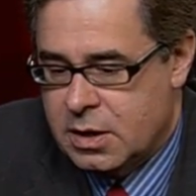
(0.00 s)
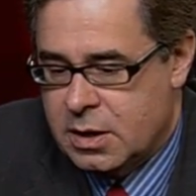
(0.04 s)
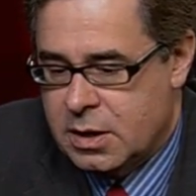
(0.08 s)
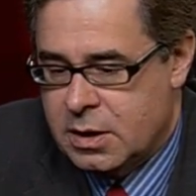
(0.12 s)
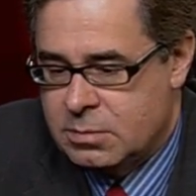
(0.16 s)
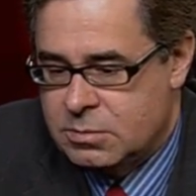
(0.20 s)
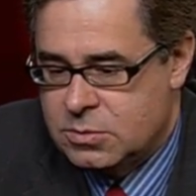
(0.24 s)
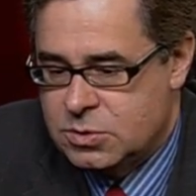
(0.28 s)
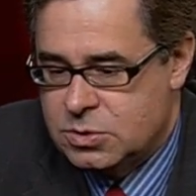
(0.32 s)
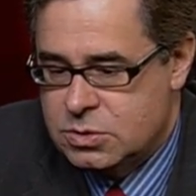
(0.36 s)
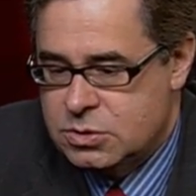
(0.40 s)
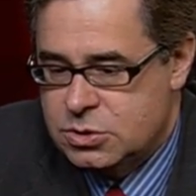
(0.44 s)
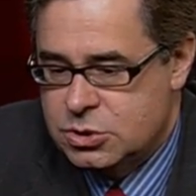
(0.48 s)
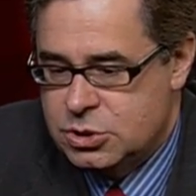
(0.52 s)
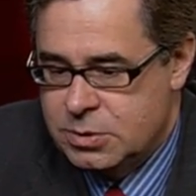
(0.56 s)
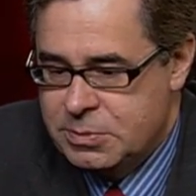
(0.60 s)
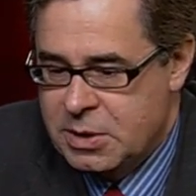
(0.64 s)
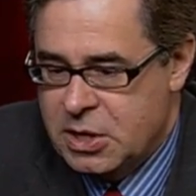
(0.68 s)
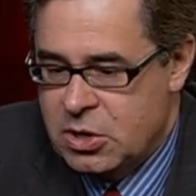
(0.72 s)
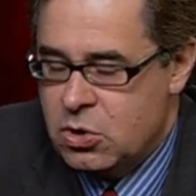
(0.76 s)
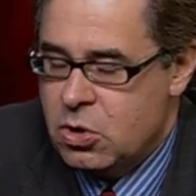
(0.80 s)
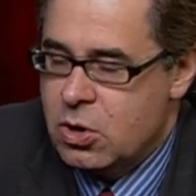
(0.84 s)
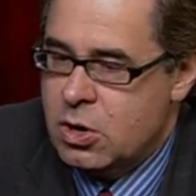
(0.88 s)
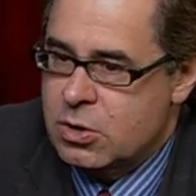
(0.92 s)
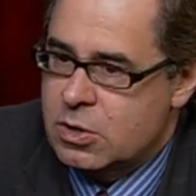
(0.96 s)
Um,
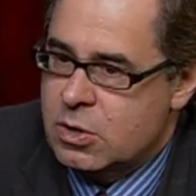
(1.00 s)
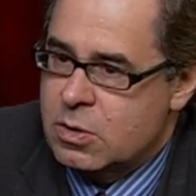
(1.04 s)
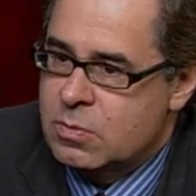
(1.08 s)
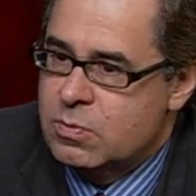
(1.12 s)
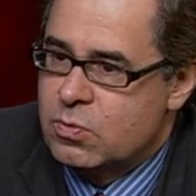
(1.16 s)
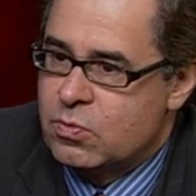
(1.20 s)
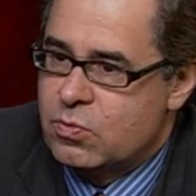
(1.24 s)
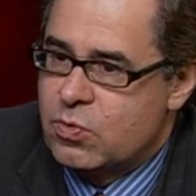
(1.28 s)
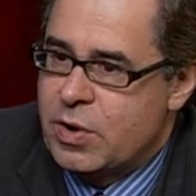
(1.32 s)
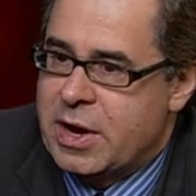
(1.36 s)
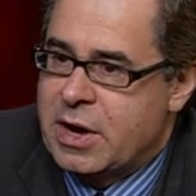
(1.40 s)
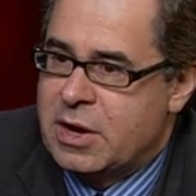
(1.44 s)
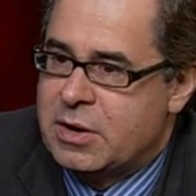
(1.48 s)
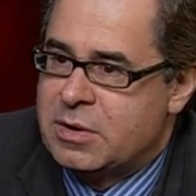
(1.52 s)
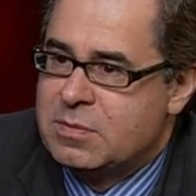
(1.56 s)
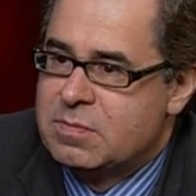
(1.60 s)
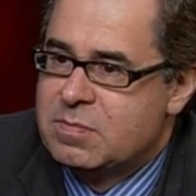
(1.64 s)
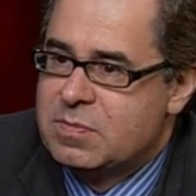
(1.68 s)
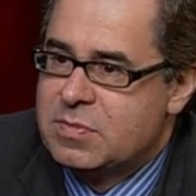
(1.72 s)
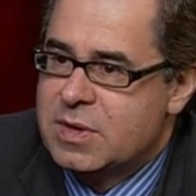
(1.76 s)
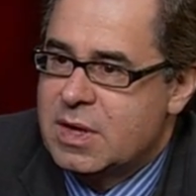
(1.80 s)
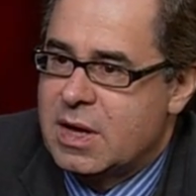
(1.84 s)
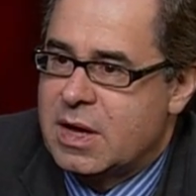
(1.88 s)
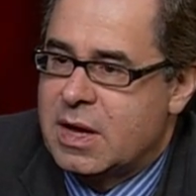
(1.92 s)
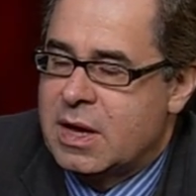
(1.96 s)
Jimmy Carter ran
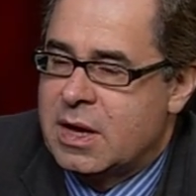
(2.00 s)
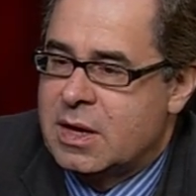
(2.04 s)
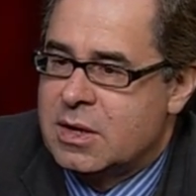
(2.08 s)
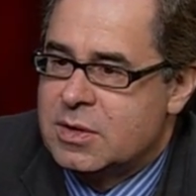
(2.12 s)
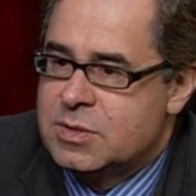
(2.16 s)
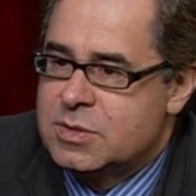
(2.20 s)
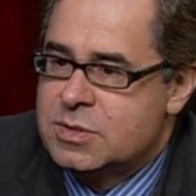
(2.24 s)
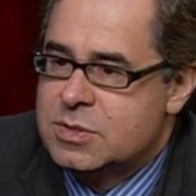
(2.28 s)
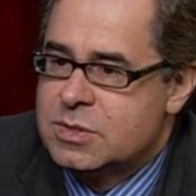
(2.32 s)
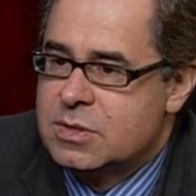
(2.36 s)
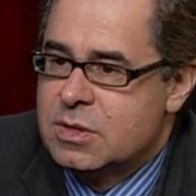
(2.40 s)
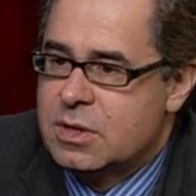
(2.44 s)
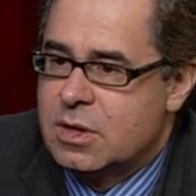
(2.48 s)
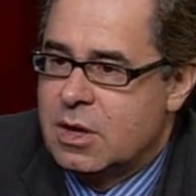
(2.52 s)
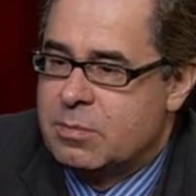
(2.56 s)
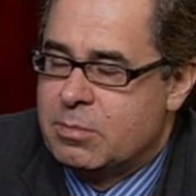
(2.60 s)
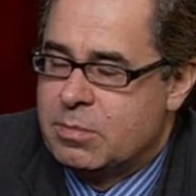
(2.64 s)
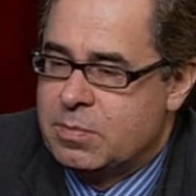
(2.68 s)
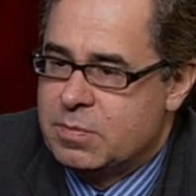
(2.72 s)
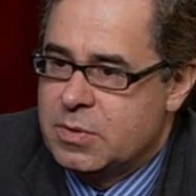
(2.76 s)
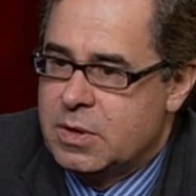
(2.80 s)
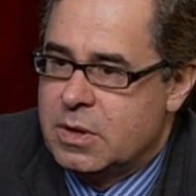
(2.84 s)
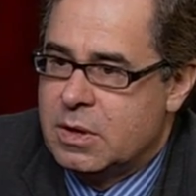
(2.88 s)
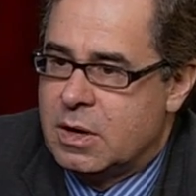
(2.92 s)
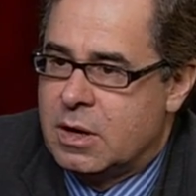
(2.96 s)
as a,
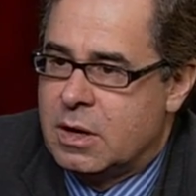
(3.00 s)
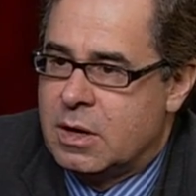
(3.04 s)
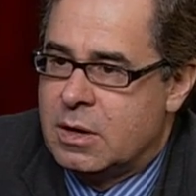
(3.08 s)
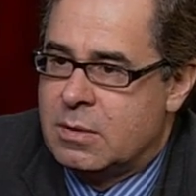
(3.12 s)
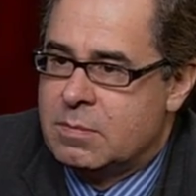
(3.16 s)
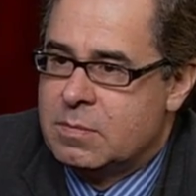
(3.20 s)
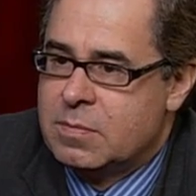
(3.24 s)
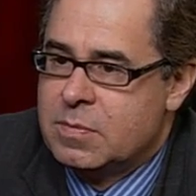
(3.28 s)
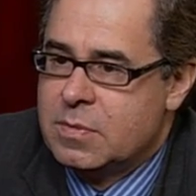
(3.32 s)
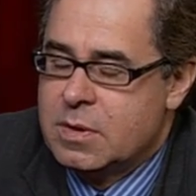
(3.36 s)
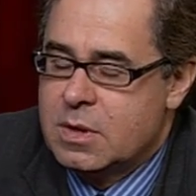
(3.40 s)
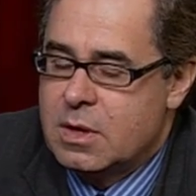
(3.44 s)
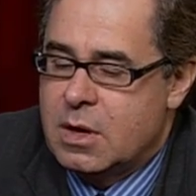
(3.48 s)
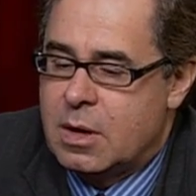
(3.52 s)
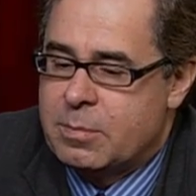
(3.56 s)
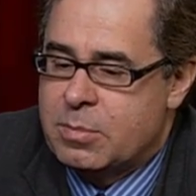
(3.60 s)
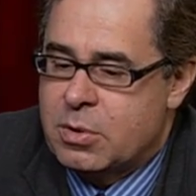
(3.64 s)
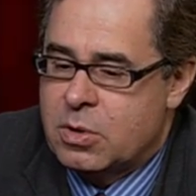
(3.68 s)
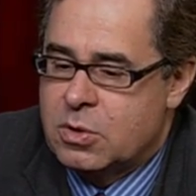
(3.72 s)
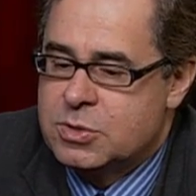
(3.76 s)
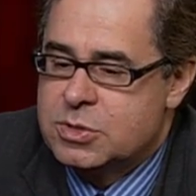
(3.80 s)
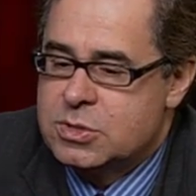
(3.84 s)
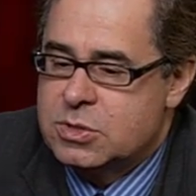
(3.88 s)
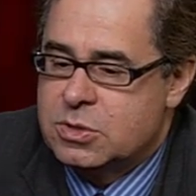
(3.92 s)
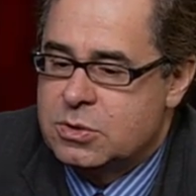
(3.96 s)
um, a,
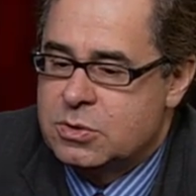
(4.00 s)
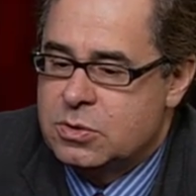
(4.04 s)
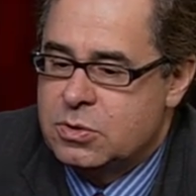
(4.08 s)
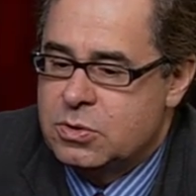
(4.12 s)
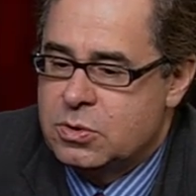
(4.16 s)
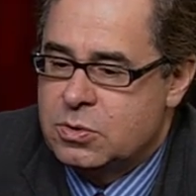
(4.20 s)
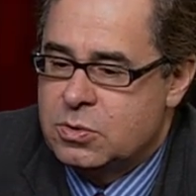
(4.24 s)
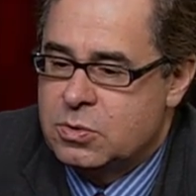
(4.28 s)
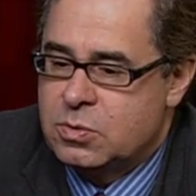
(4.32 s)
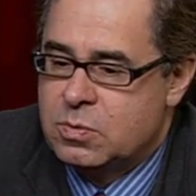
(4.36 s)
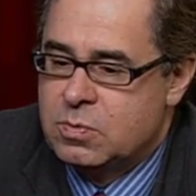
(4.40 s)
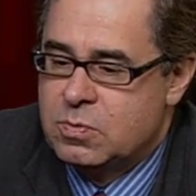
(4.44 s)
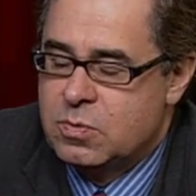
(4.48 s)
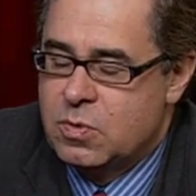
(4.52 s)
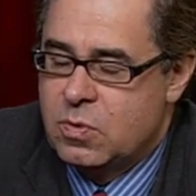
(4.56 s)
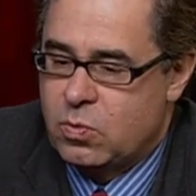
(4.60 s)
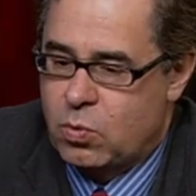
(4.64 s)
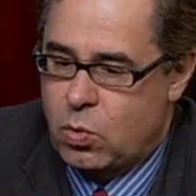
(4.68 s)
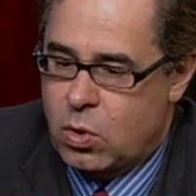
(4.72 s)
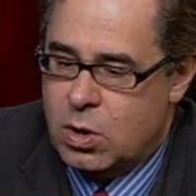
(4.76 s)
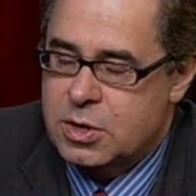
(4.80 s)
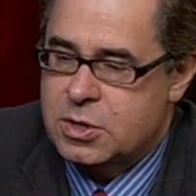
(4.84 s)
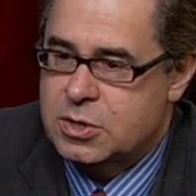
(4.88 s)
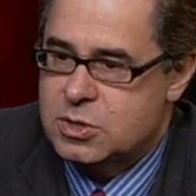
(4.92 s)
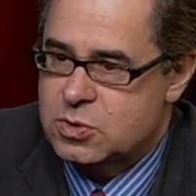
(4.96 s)
person who
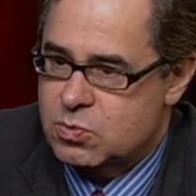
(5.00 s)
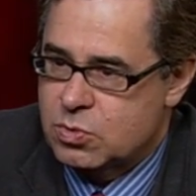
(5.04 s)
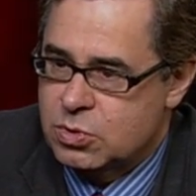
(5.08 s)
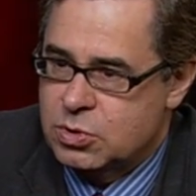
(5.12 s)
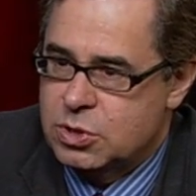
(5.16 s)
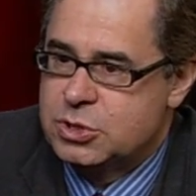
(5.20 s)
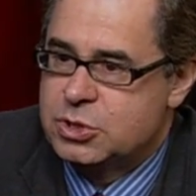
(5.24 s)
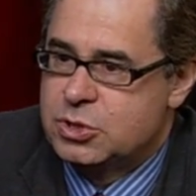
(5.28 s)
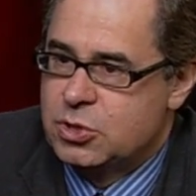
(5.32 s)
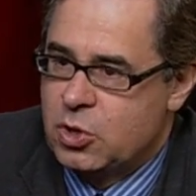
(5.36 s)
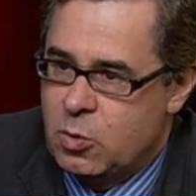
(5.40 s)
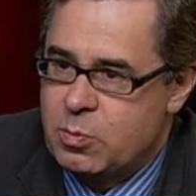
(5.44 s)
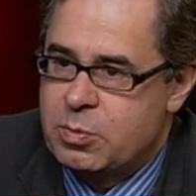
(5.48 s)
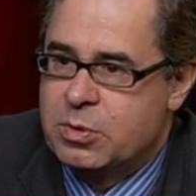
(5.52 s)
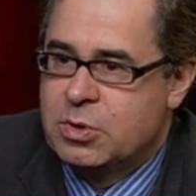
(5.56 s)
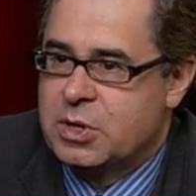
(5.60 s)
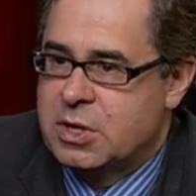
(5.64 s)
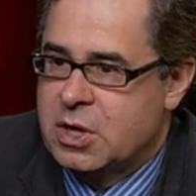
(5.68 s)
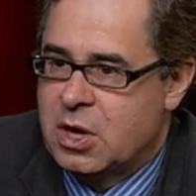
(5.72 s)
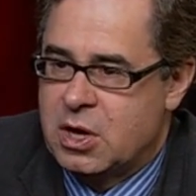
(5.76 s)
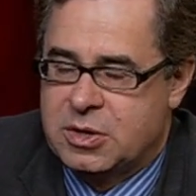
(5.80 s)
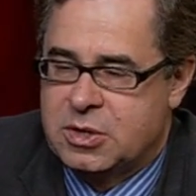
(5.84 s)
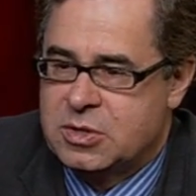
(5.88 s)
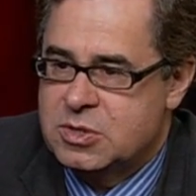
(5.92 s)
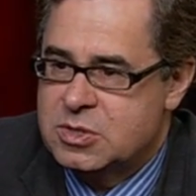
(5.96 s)
wore his religion
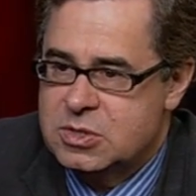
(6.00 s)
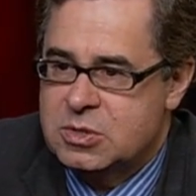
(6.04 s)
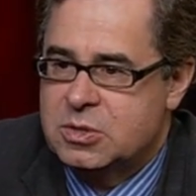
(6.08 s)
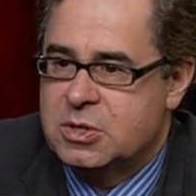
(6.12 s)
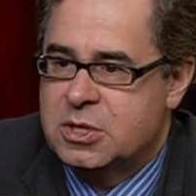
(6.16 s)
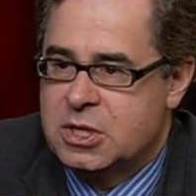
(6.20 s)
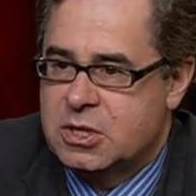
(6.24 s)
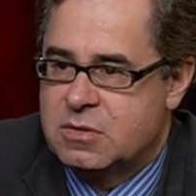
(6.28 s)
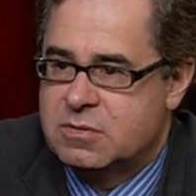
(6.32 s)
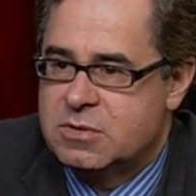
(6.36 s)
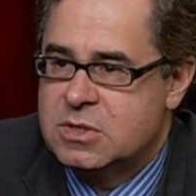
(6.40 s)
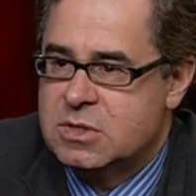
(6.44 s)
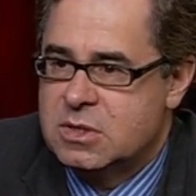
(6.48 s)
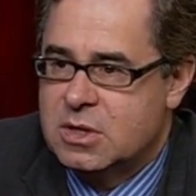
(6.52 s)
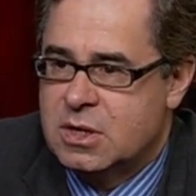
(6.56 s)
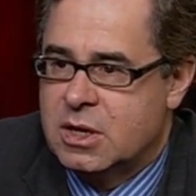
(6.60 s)
openly on his sleeves.